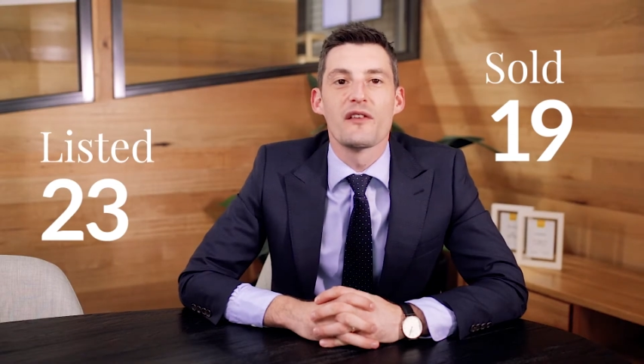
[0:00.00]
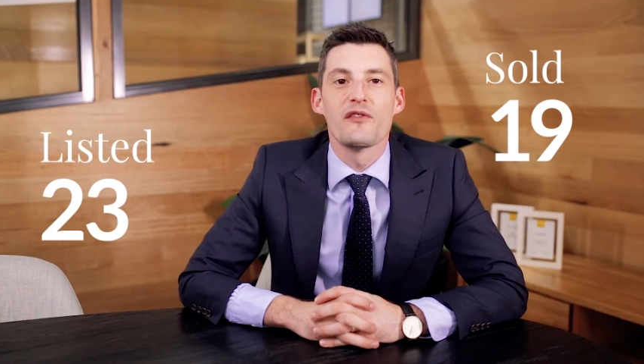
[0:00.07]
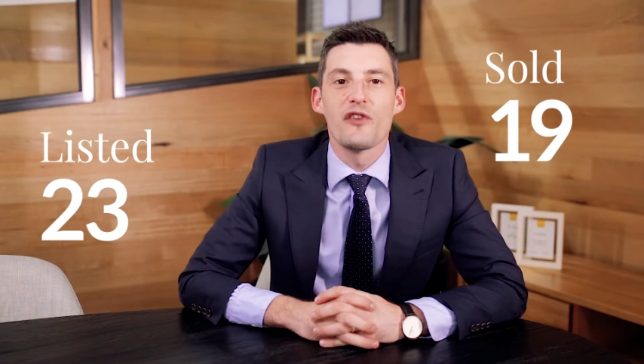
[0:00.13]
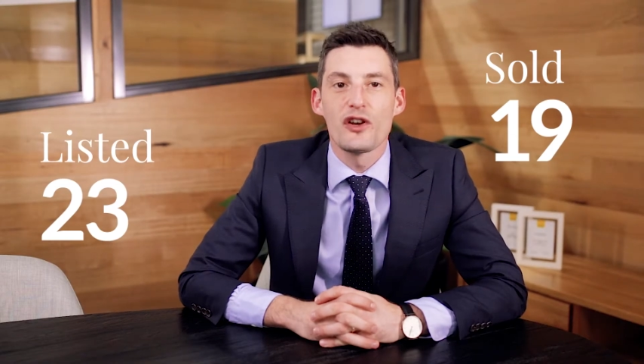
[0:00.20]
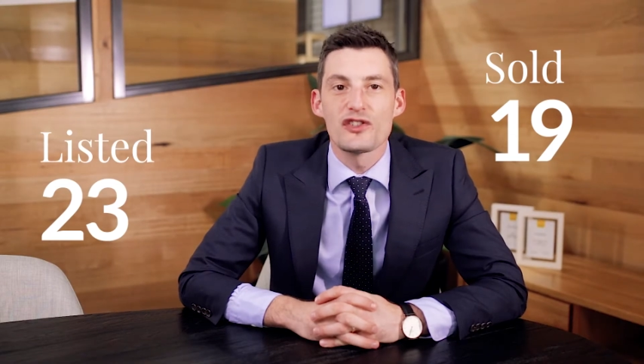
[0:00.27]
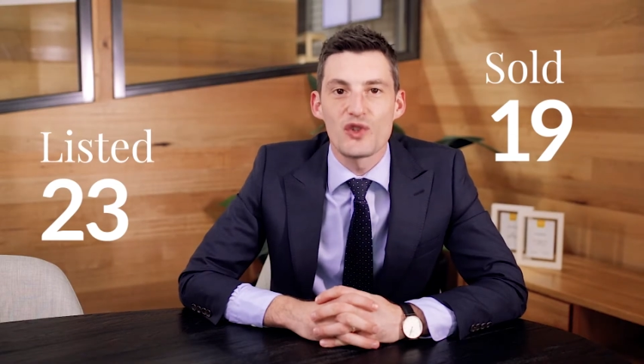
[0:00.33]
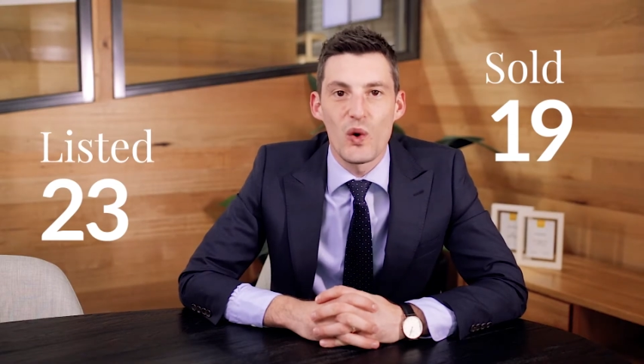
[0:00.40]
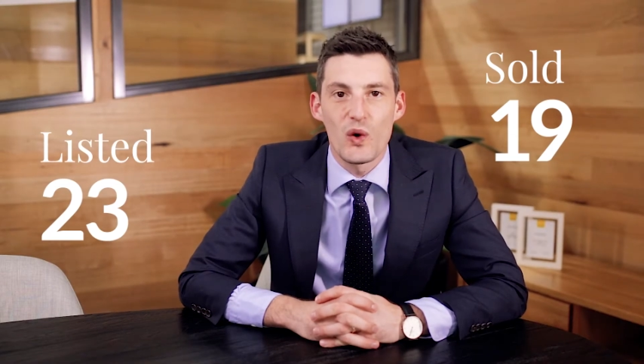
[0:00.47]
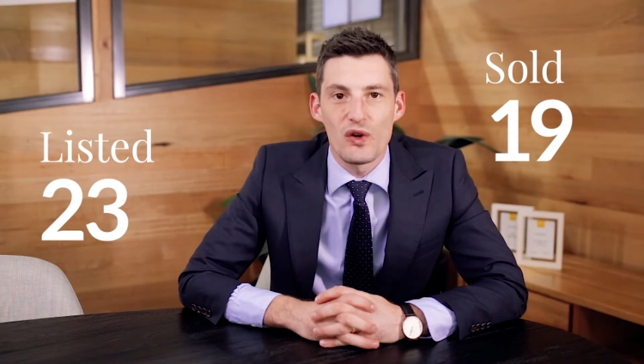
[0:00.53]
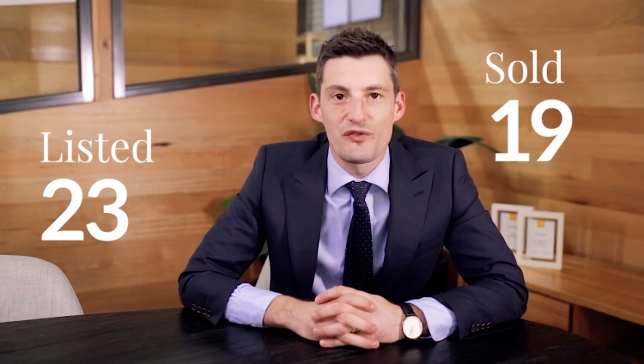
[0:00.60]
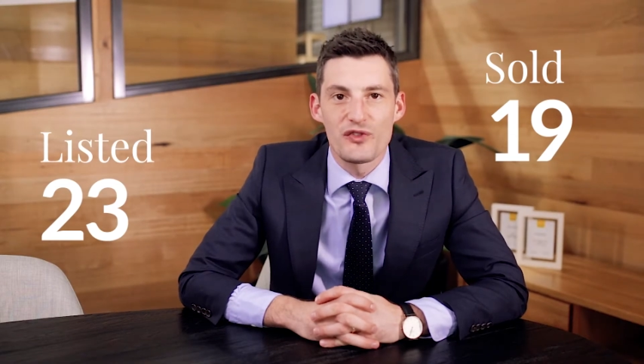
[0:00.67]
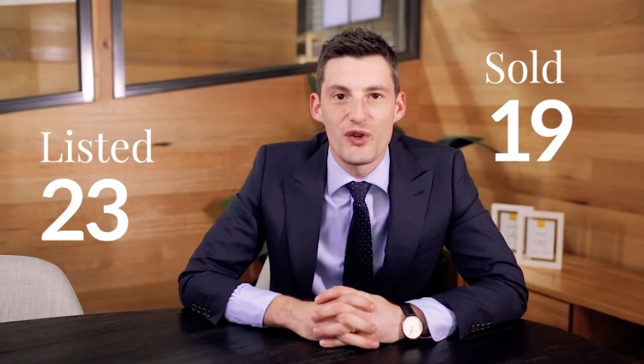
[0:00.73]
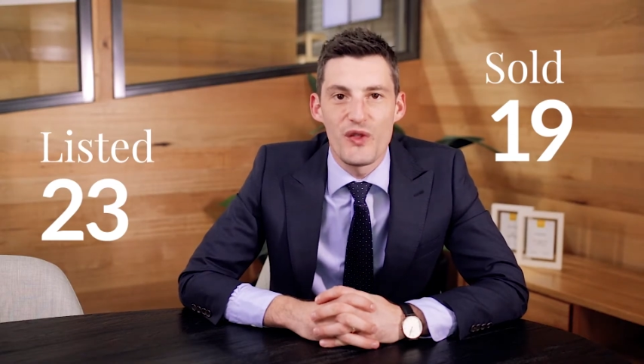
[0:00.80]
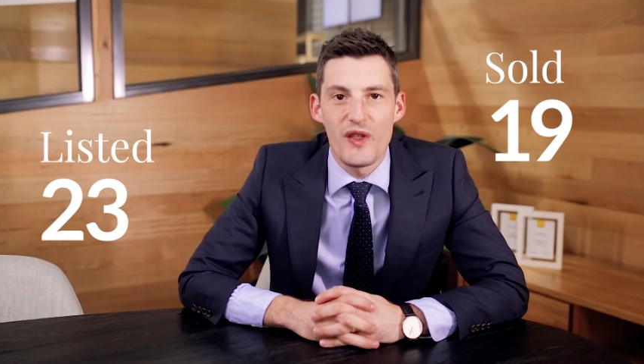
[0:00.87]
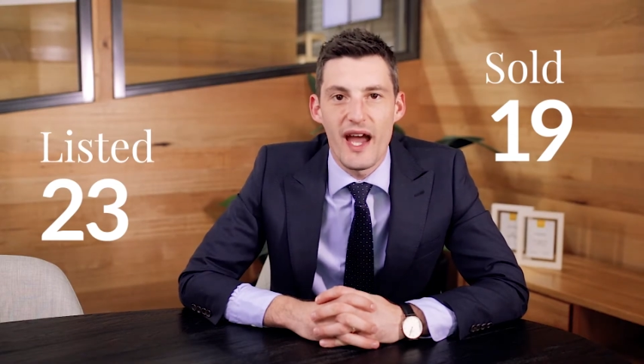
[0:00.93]
first quarter of
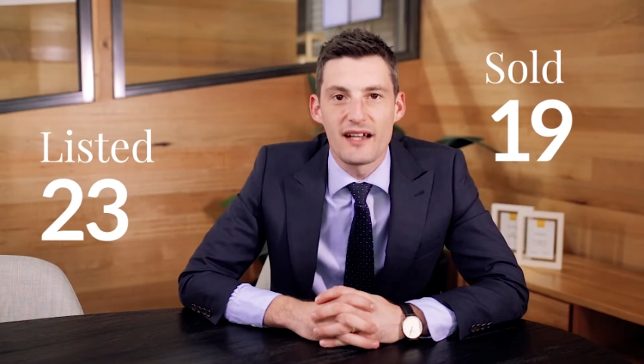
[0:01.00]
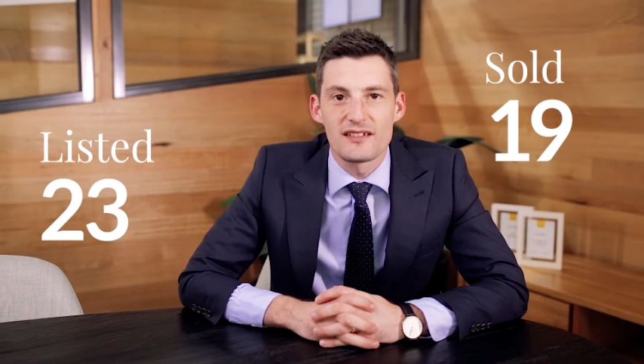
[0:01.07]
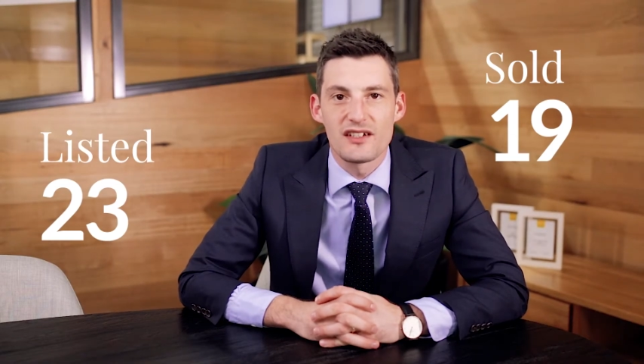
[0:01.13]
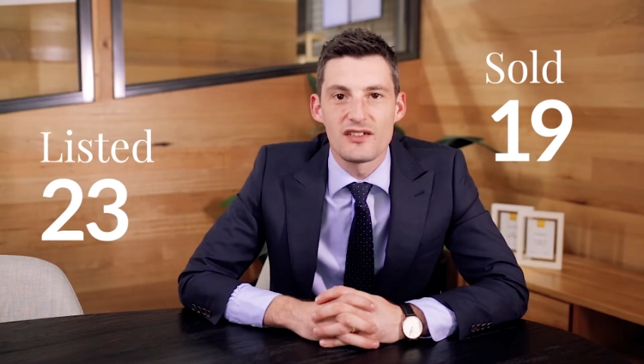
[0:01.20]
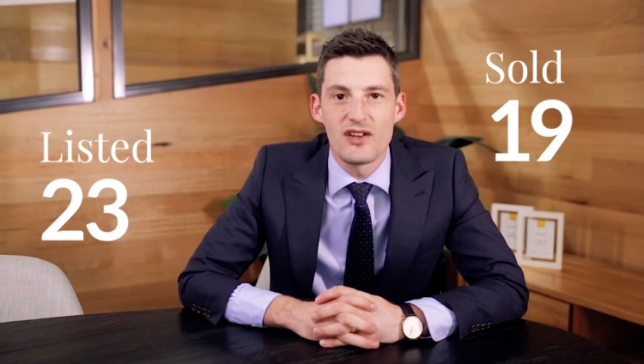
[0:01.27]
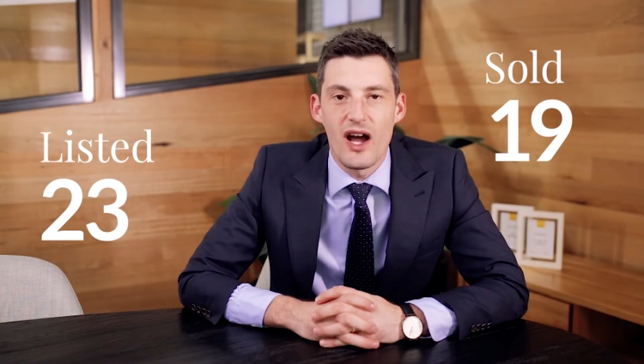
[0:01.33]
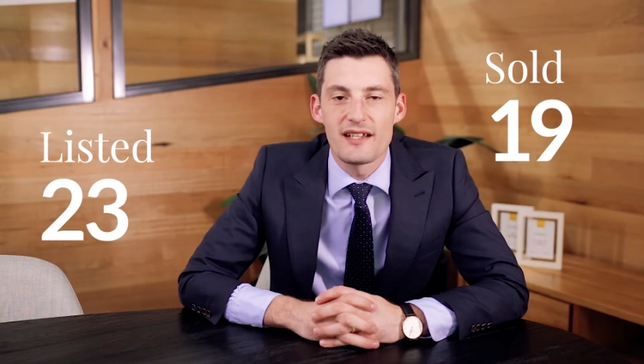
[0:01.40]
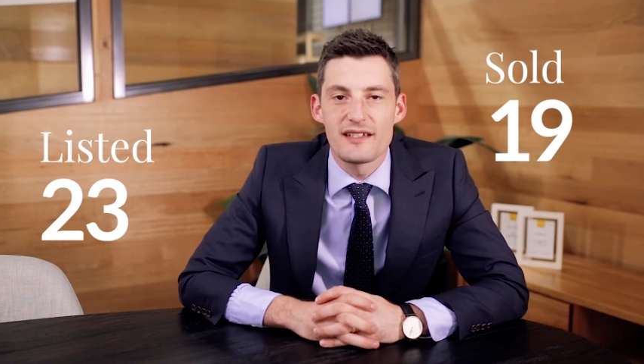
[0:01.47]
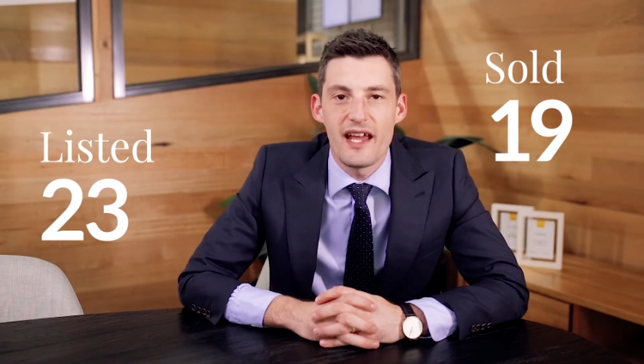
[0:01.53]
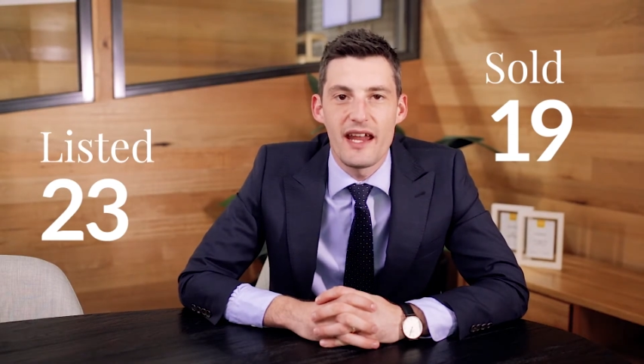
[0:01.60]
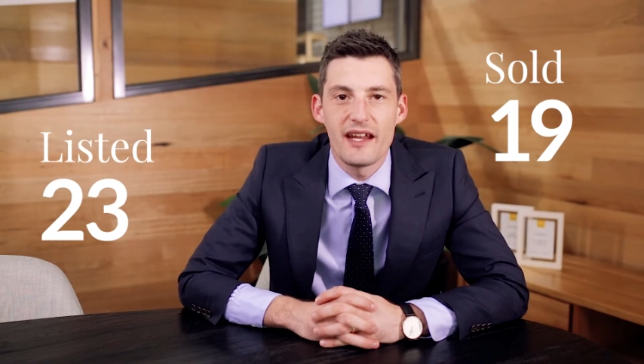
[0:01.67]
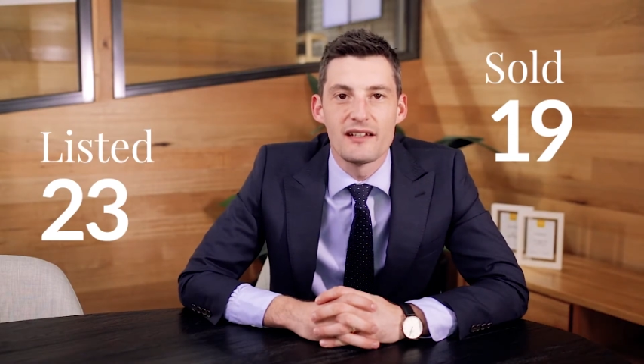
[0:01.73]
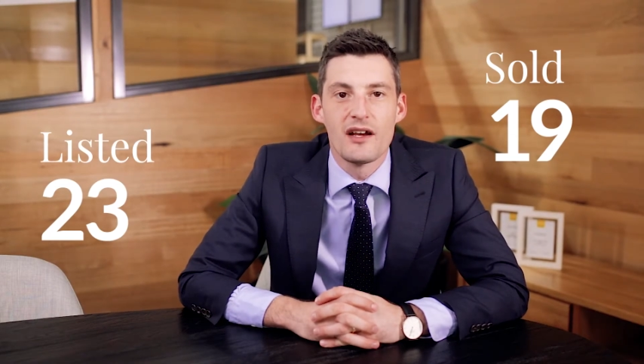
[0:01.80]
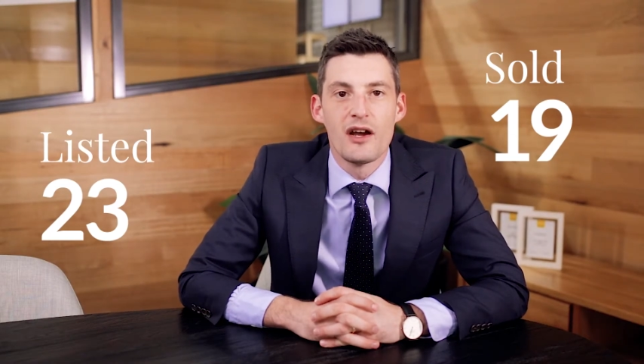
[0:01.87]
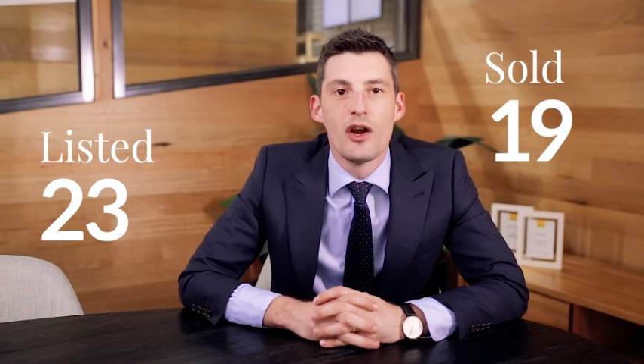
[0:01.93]

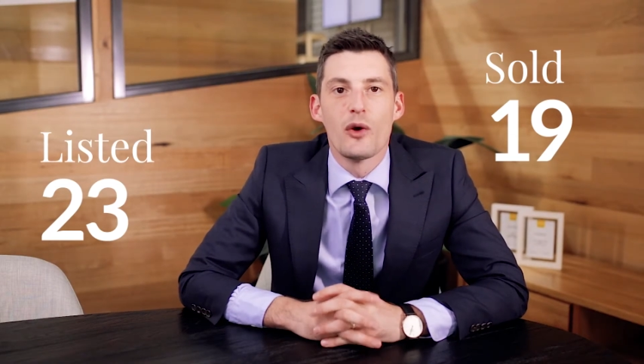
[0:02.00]
2019,